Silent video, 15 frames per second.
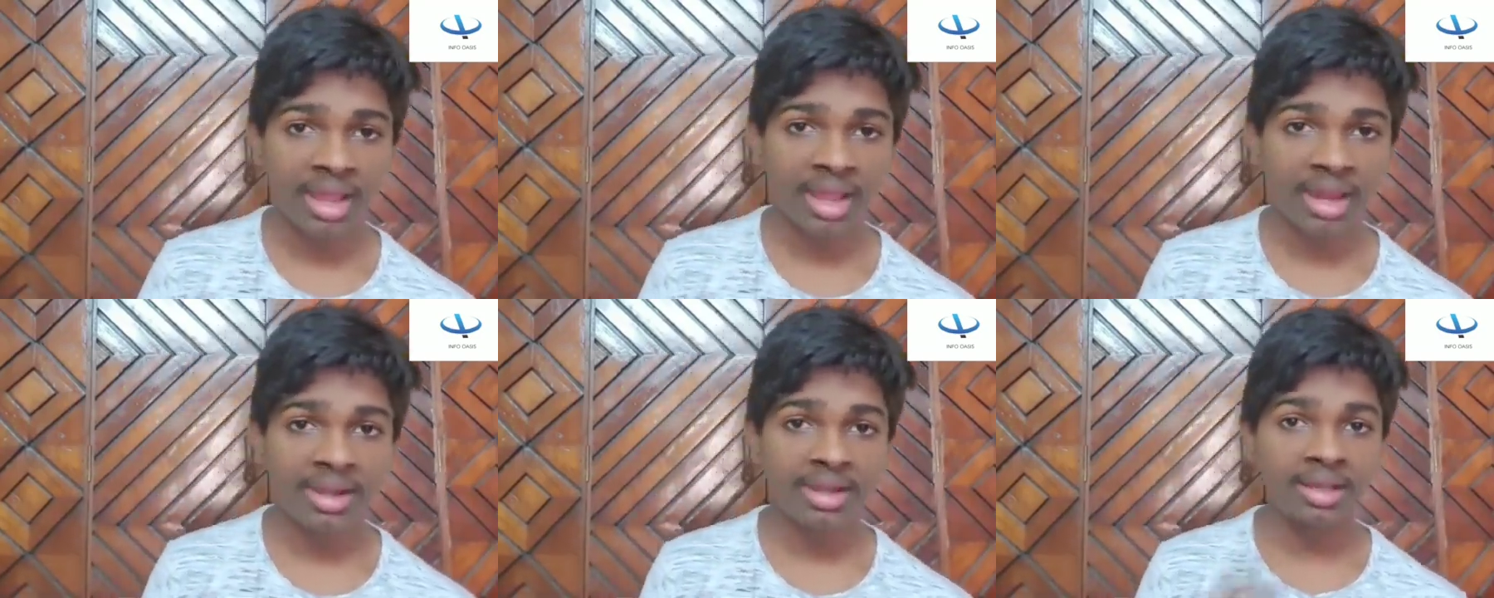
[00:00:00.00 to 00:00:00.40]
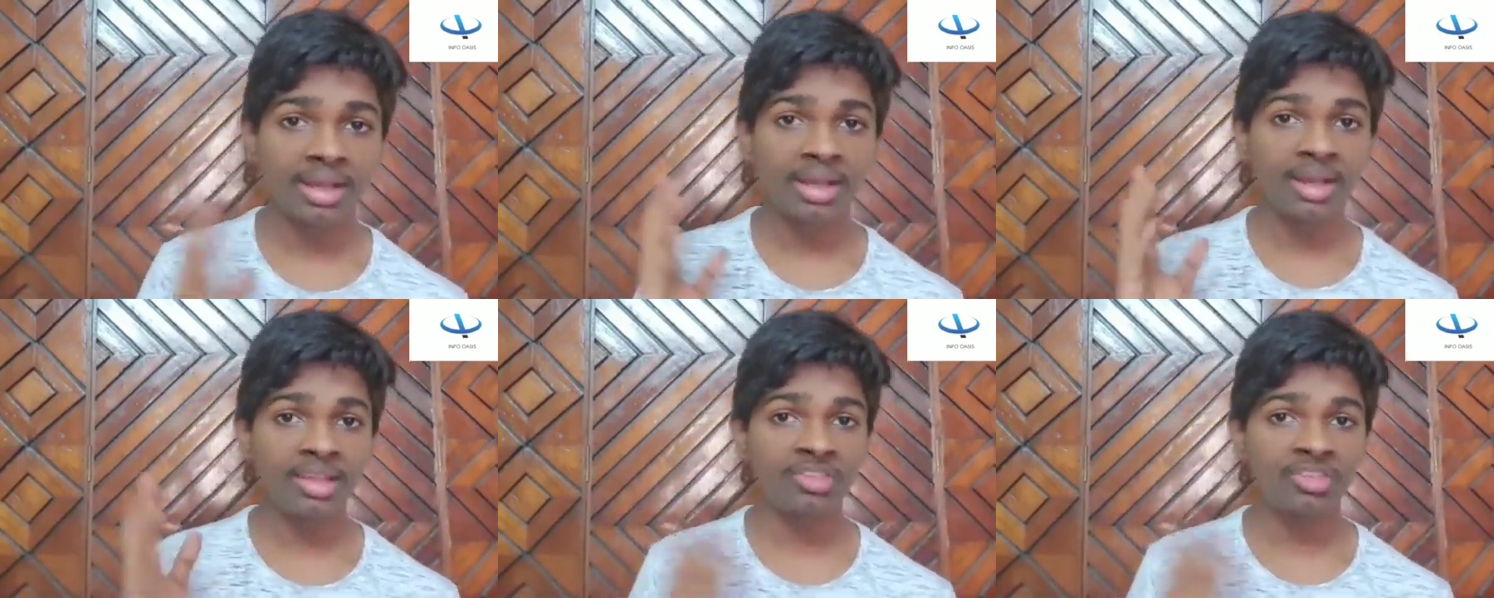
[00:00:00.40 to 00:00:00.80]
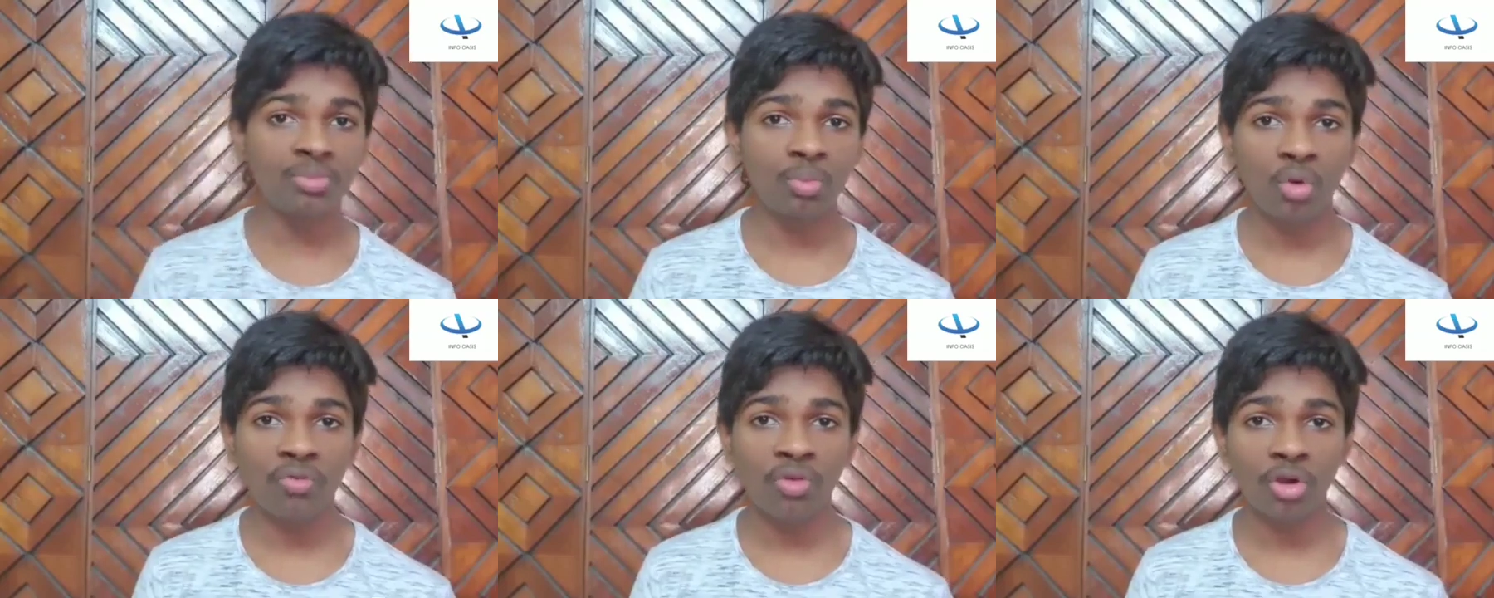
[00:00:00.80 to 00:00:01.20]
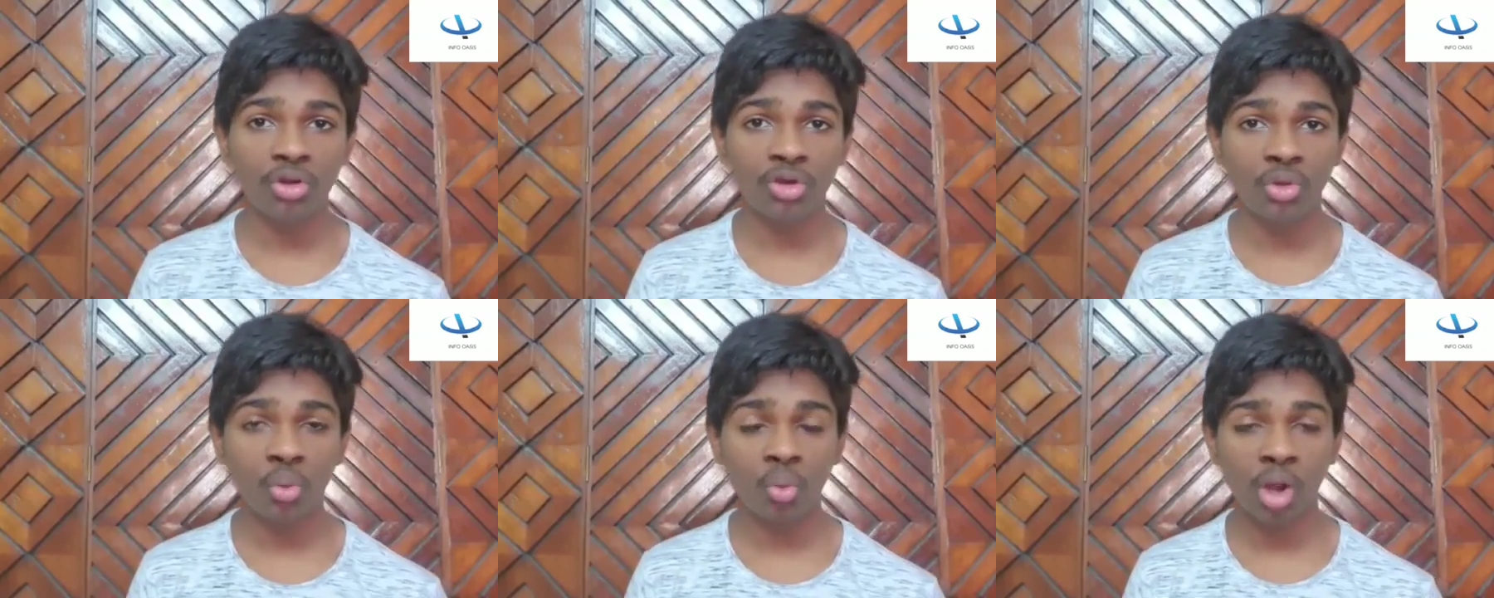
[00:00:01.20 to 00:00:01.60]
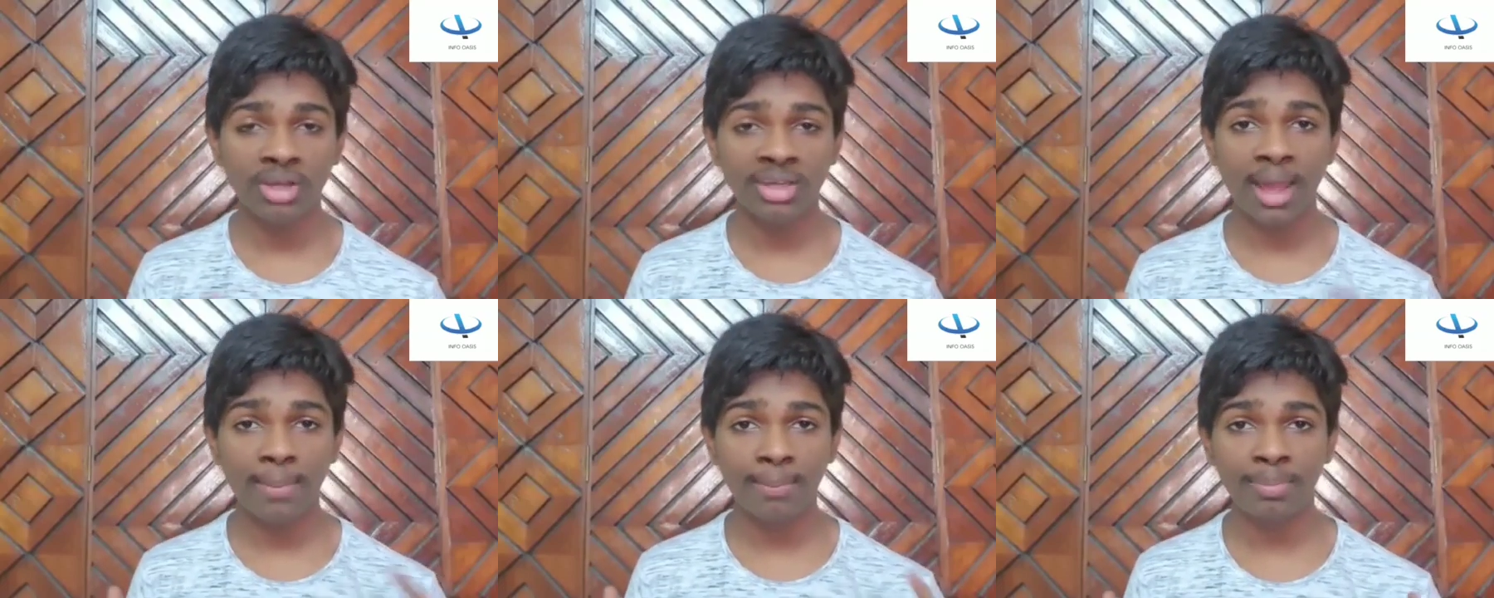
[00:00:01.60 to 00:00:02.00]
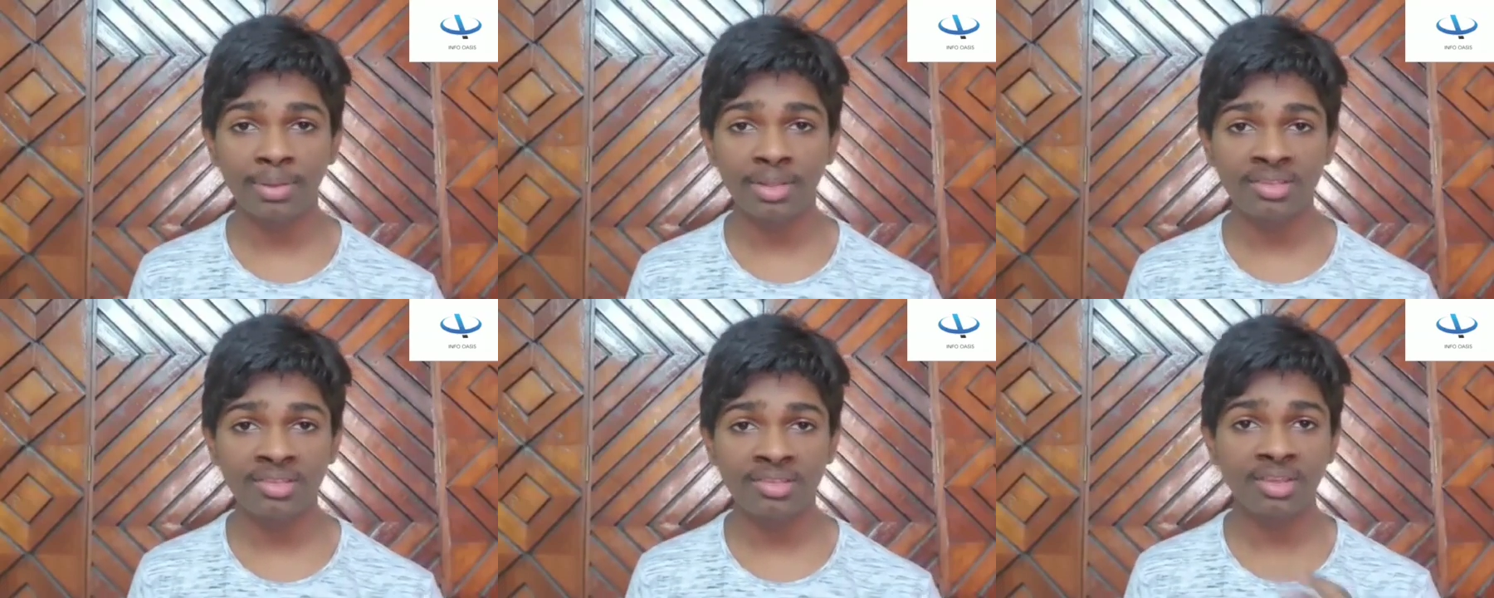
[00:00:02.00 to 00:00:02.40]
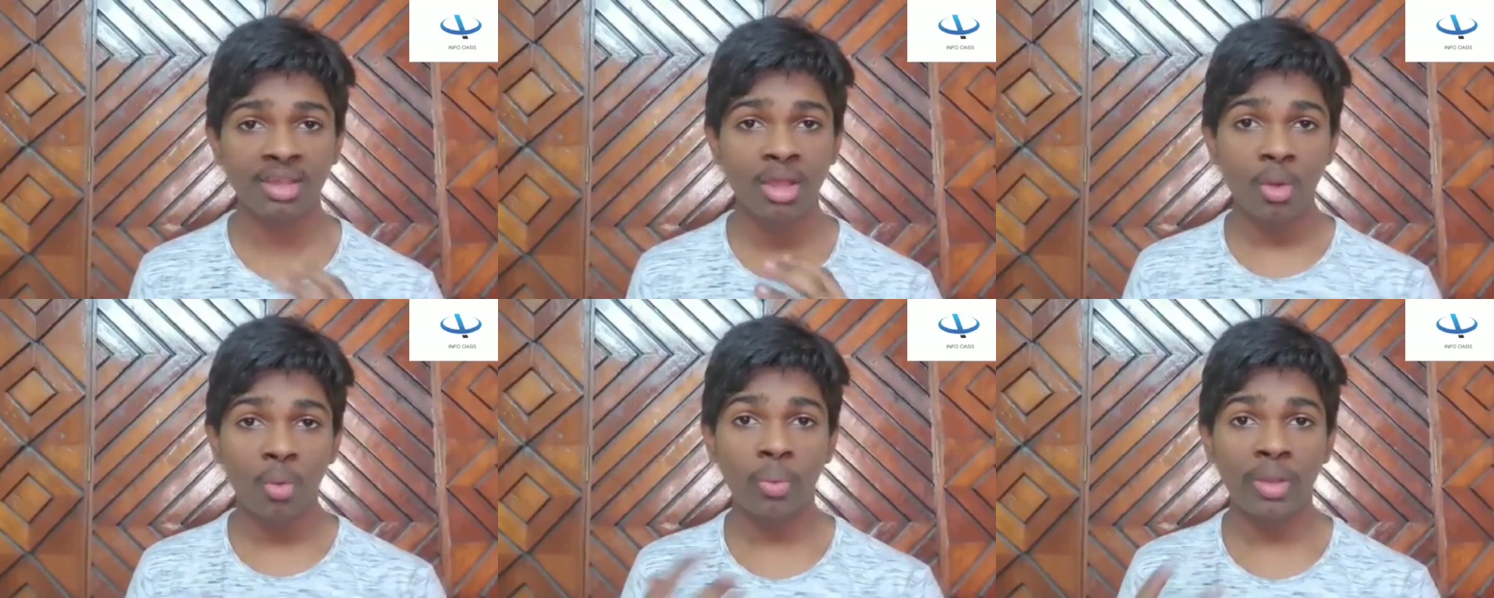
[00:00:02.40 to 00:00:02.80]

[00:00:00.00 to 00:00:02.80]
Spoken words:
And let's move on to what happens